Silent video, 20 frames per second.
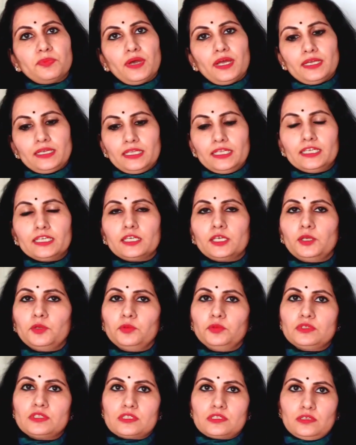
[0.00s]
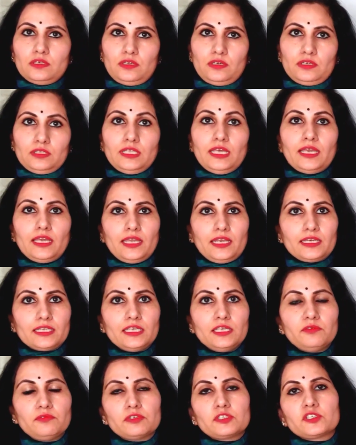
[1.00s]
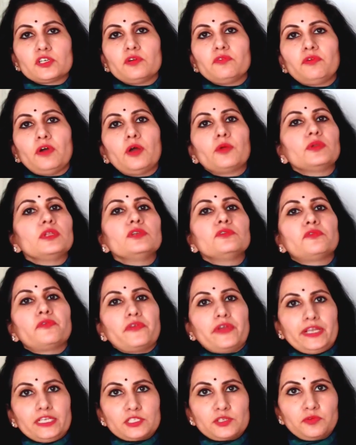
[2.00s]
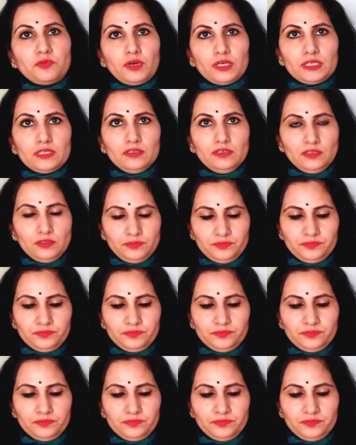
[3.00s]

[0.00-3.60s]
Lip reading: part includes the algae which are found in fresh water.